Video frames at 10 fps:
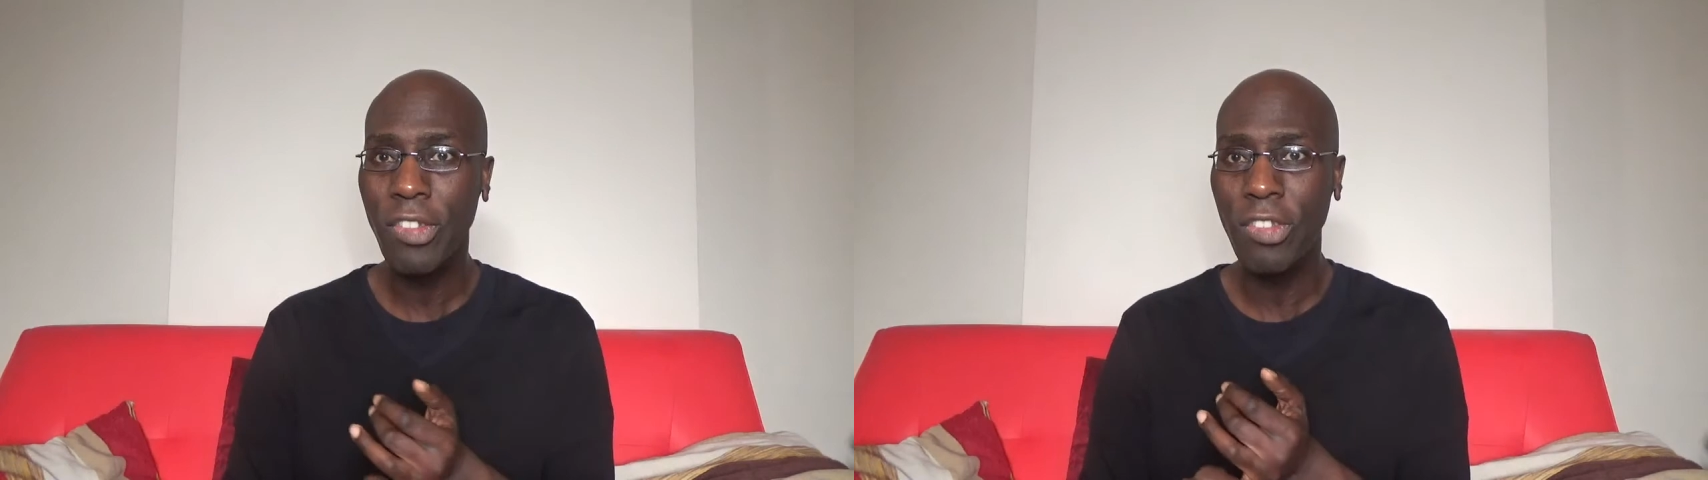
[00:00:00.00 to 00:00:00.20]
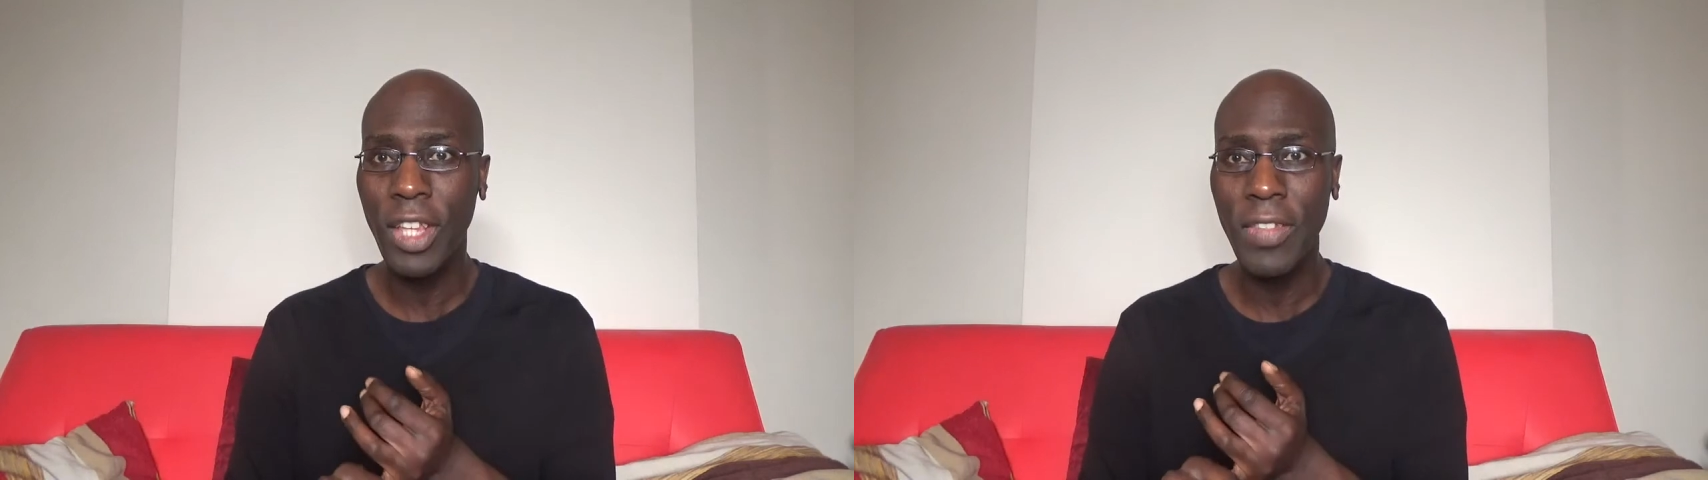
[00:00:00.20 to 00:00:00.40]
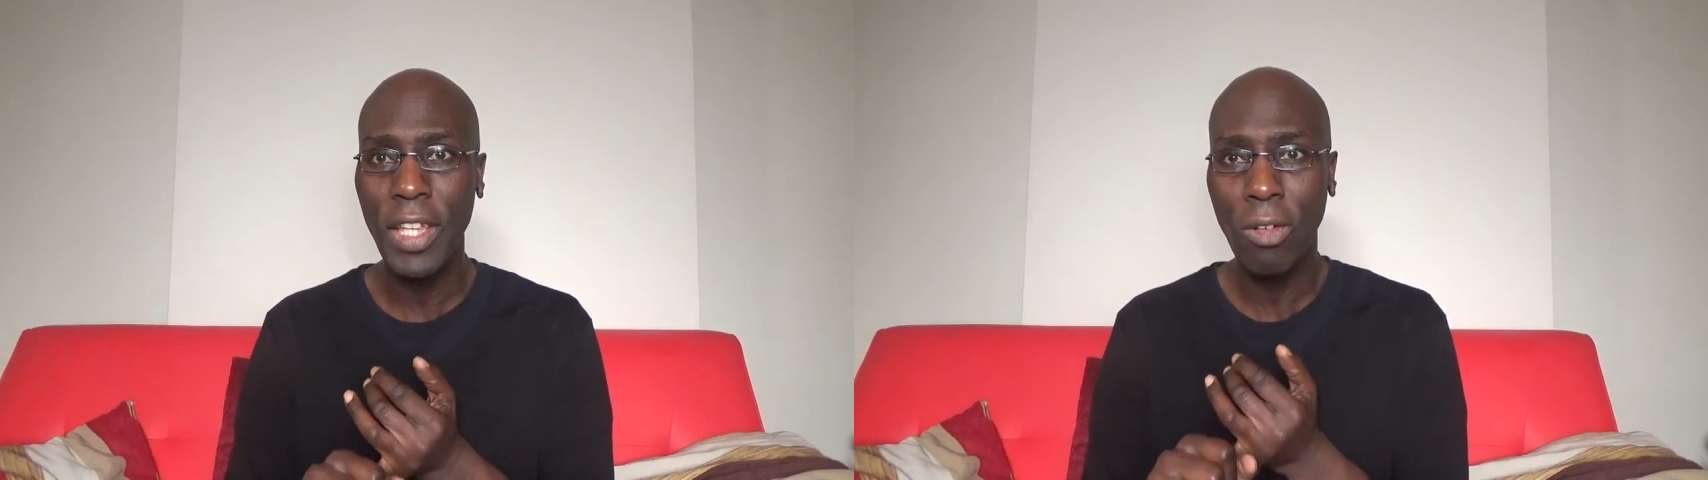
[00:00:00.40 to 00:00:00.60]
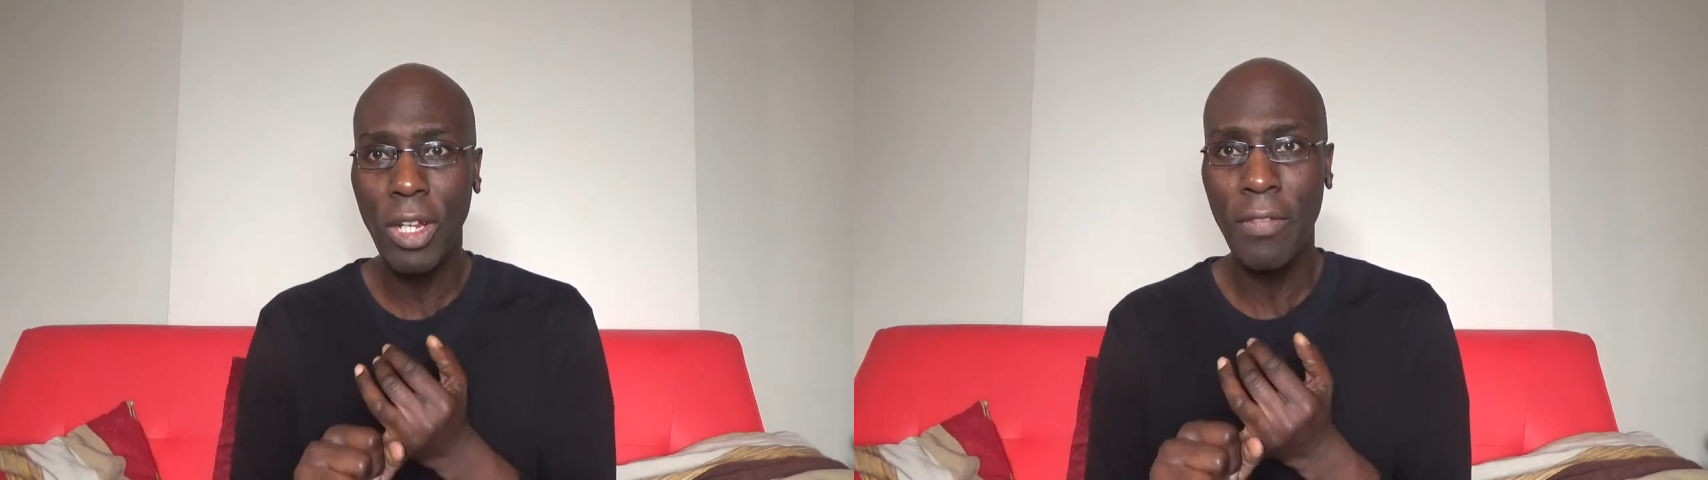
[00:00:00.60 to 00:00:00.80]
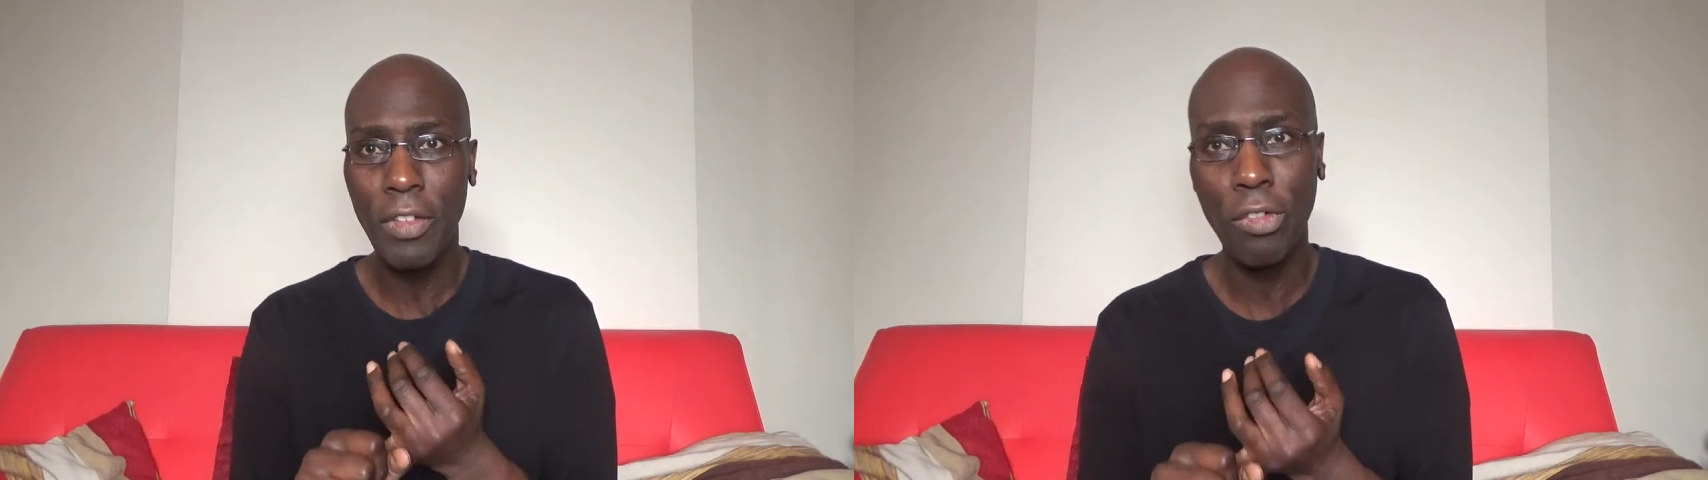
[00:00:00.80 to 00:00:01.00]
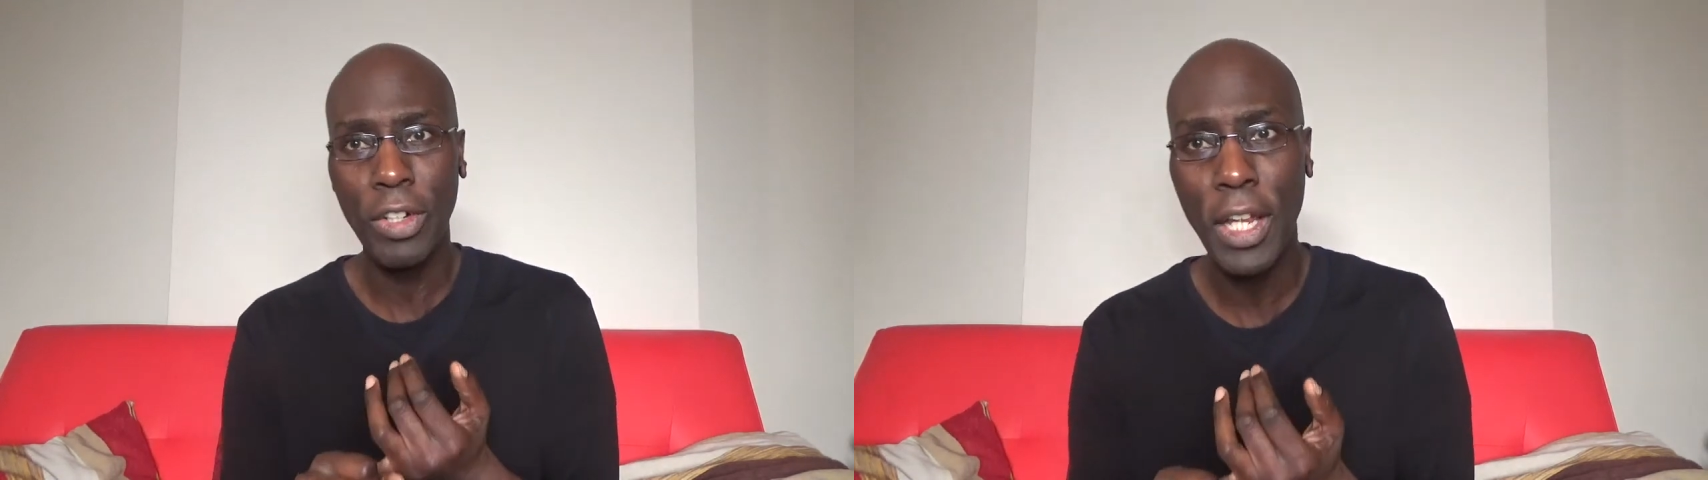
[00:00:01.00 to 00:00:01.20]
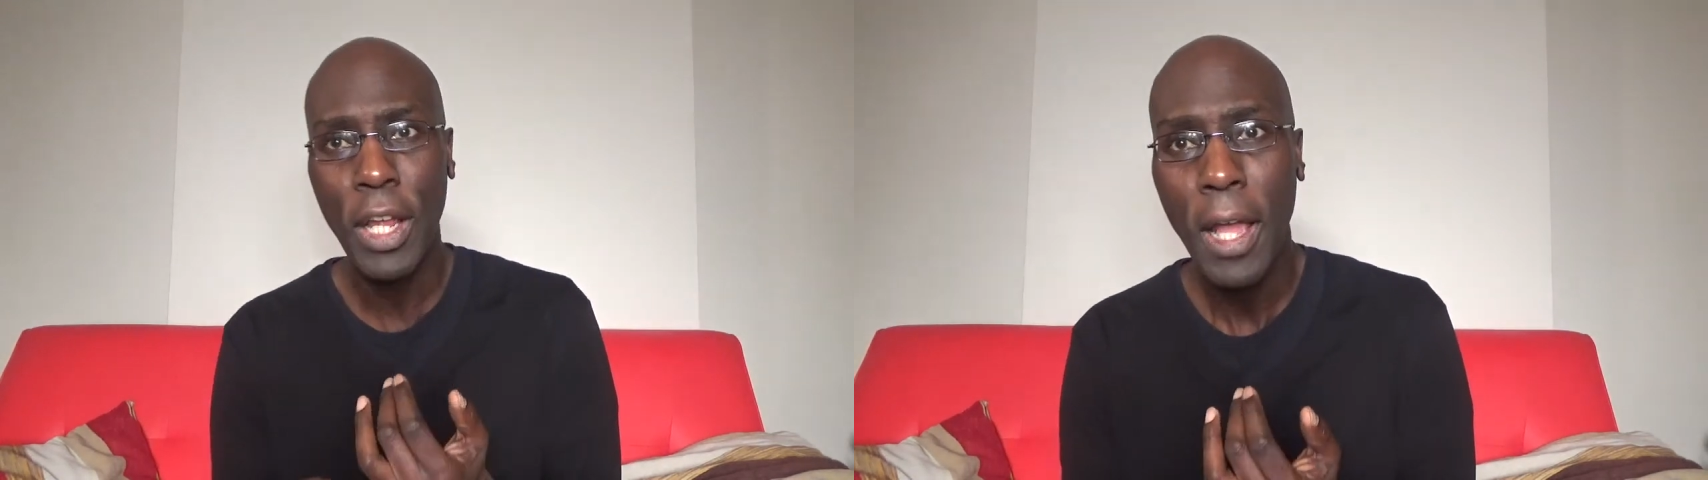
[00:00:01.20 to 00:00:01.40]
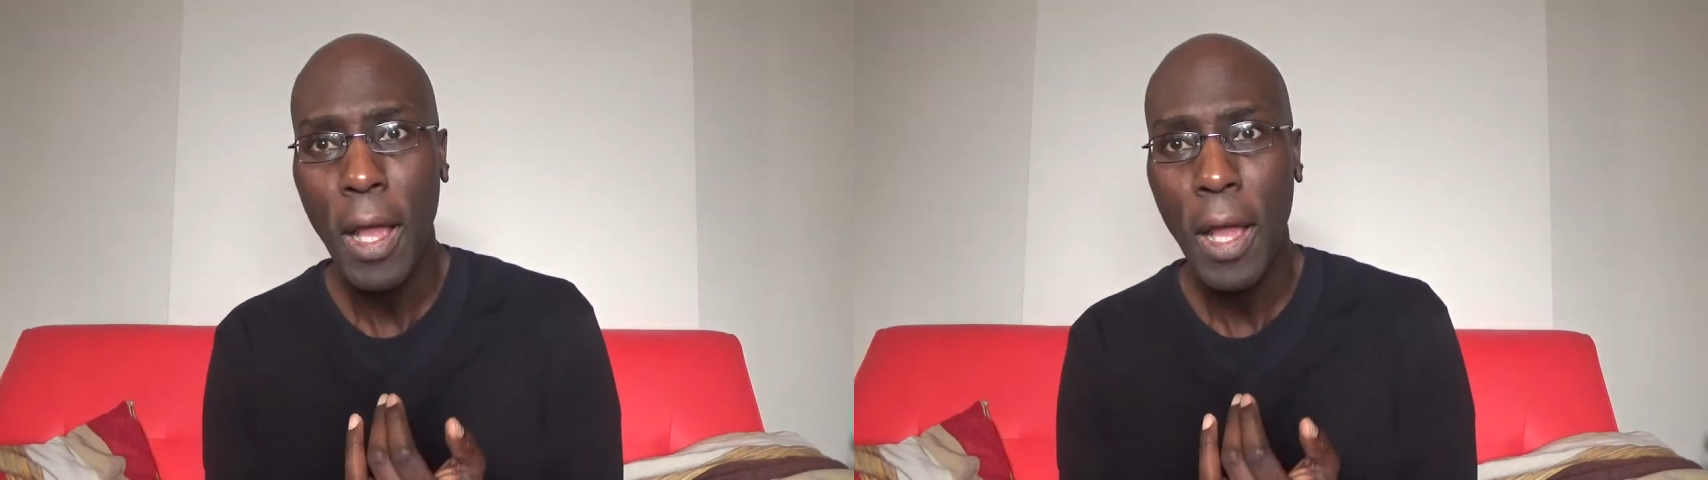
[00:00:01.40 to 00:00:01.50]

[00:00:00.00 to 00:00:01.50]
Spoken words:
is it that your life is already